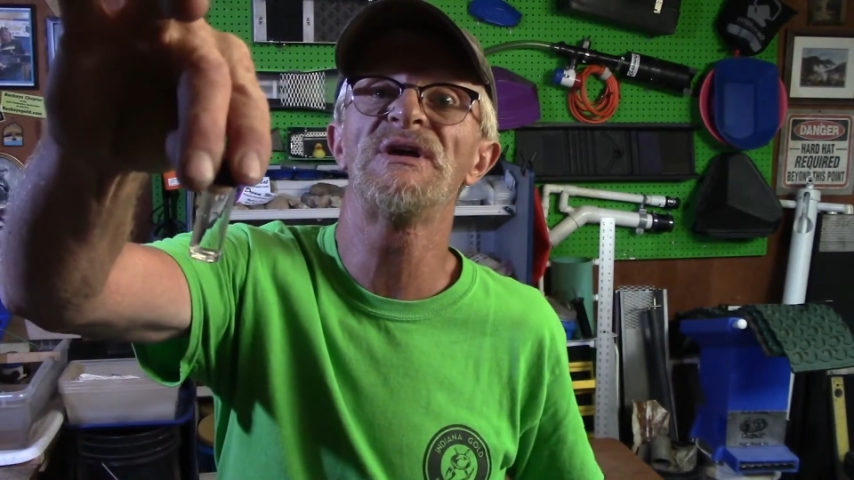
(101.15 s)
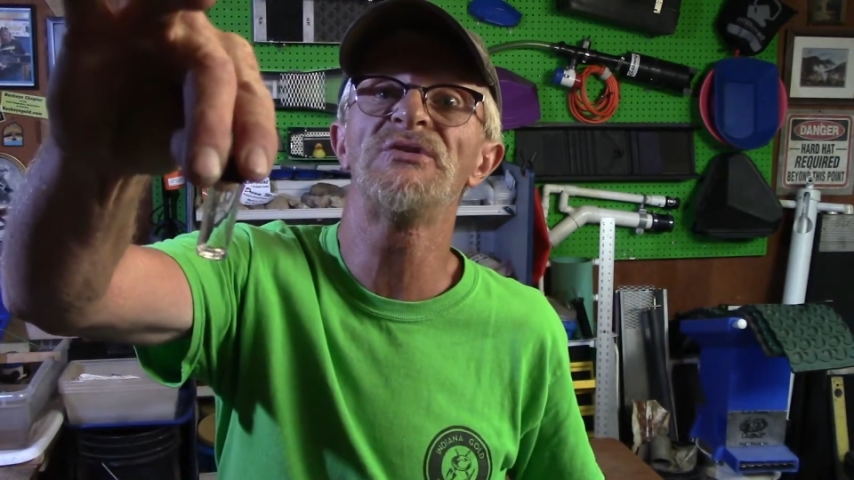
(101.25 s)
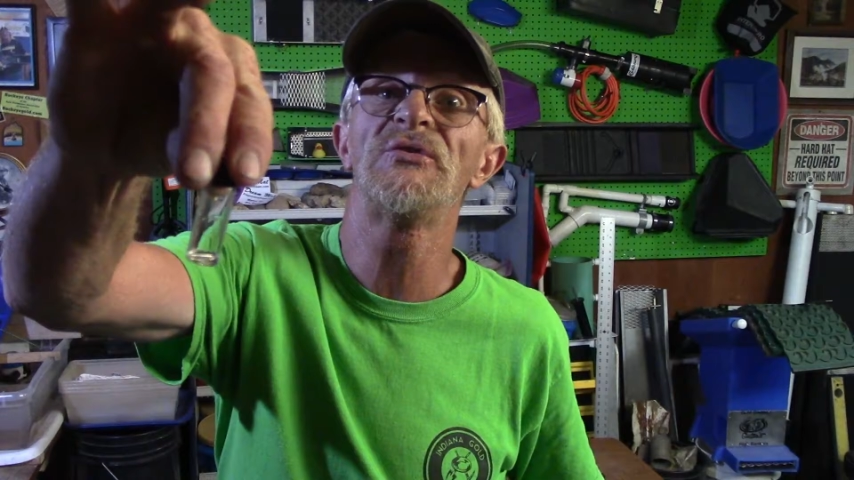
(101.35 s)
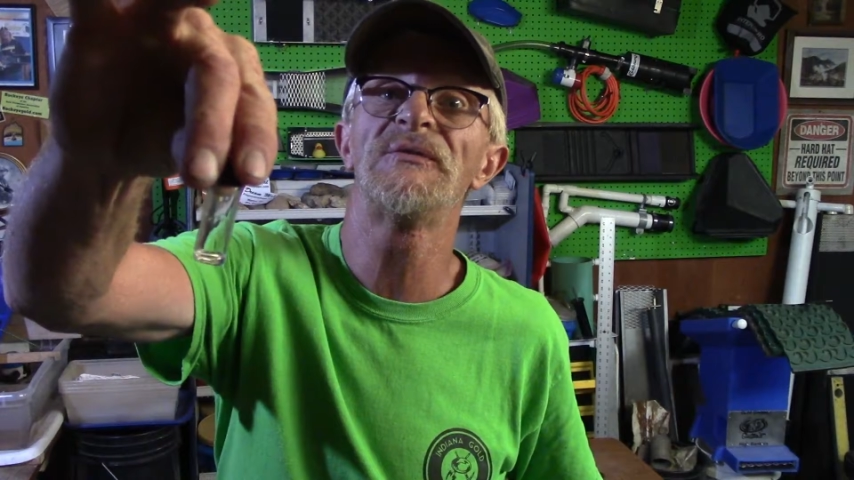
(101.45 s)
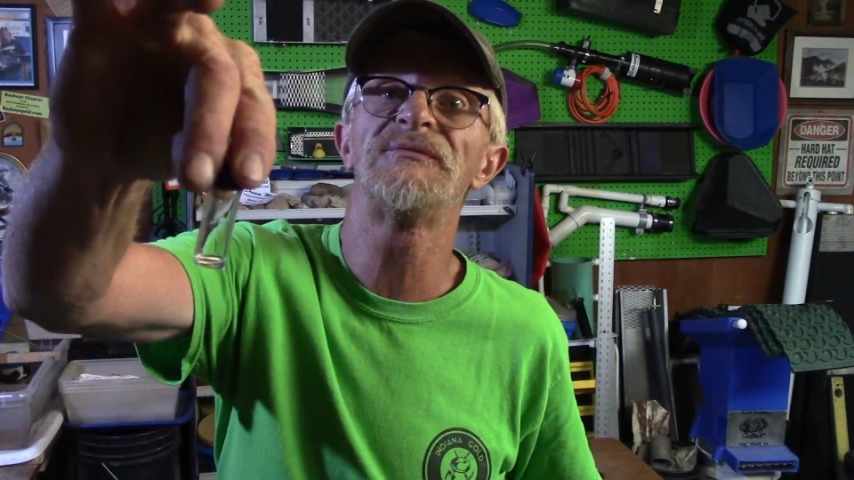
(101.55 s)

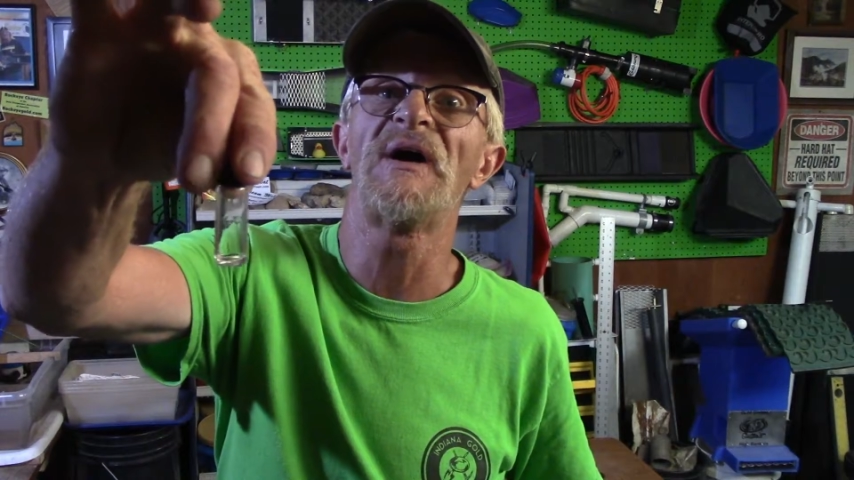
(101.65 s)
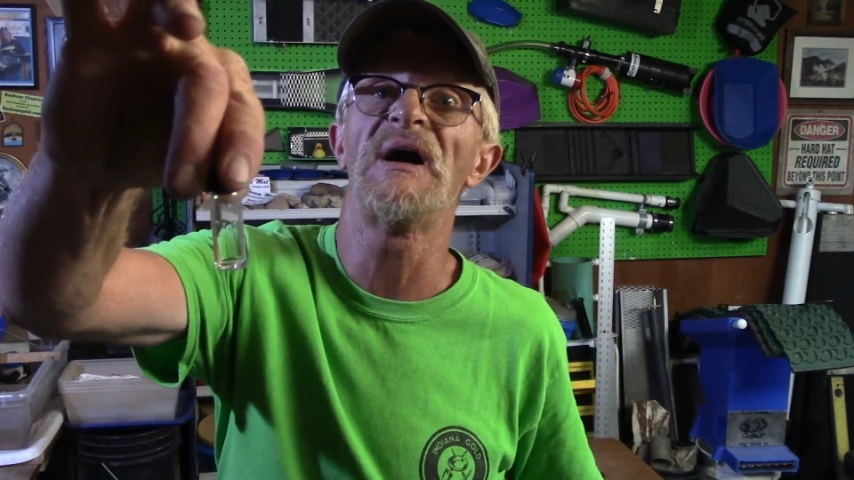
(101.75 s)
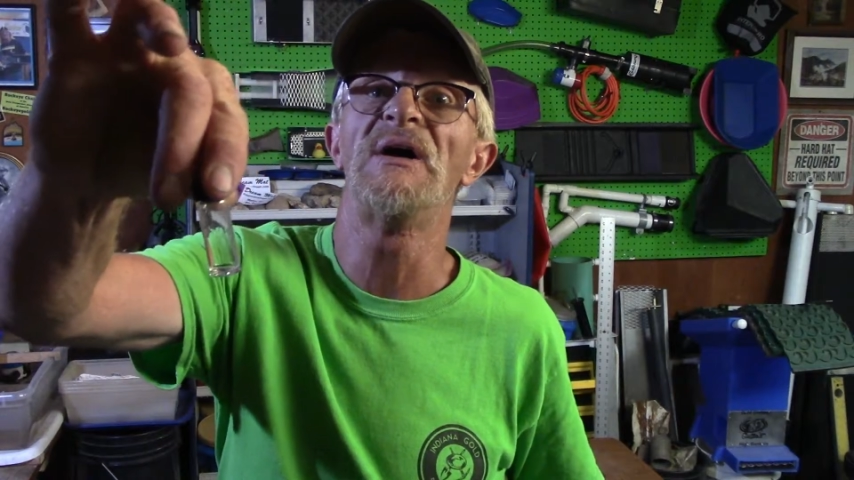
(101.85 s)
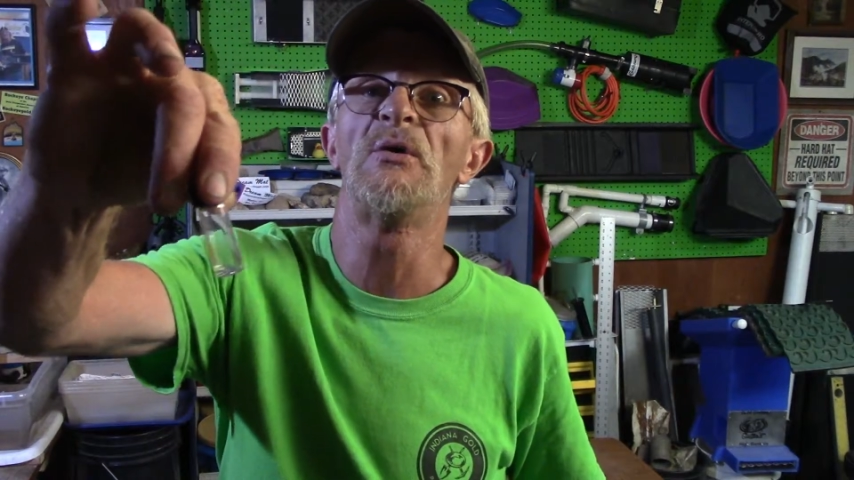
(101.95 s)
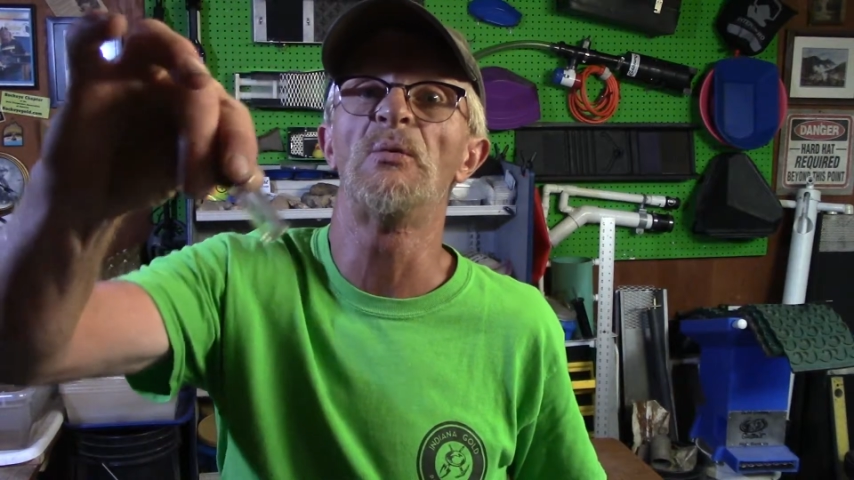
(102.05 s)
in your
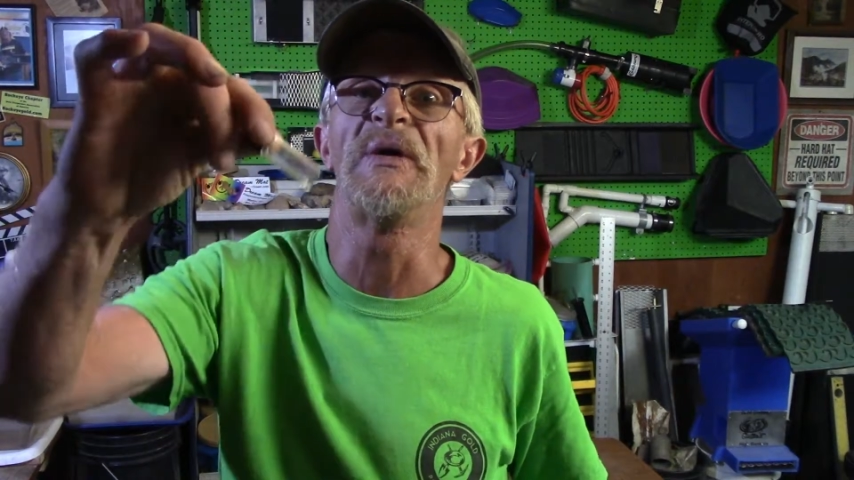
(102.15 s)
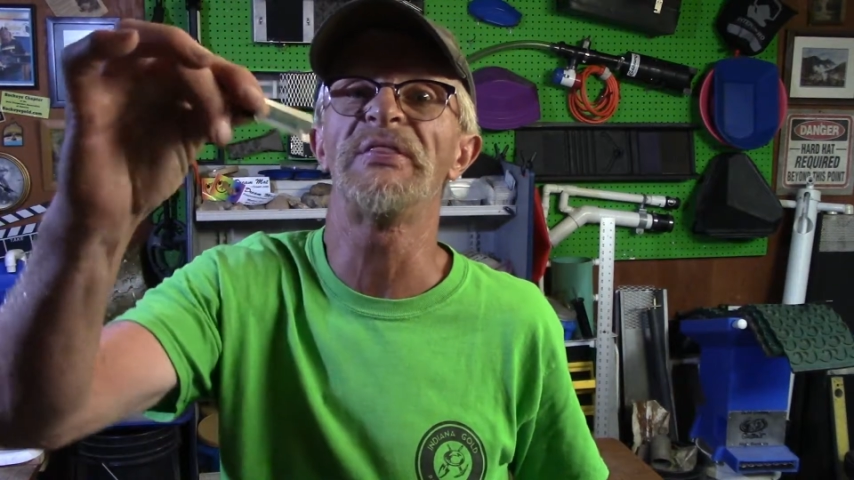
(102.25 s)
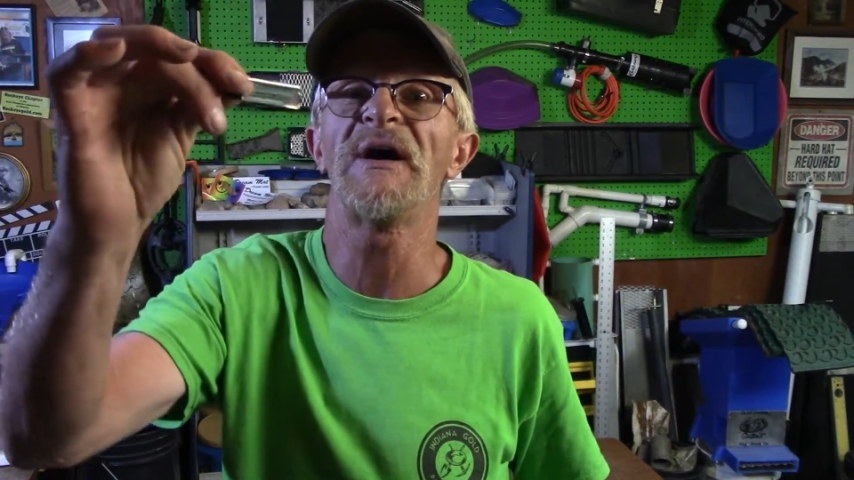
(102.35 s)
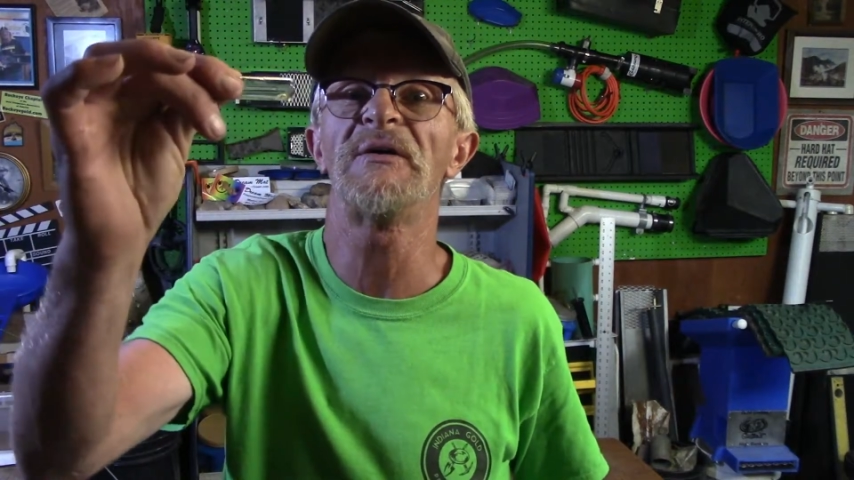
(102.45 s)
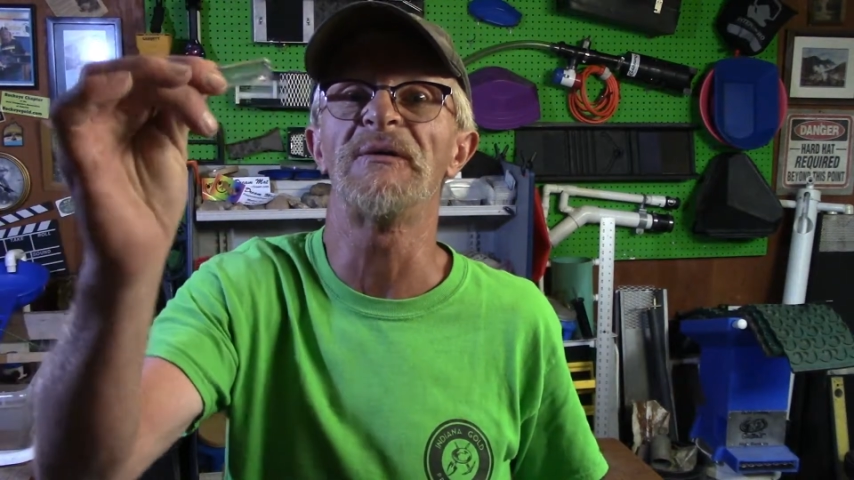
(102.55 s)
vial without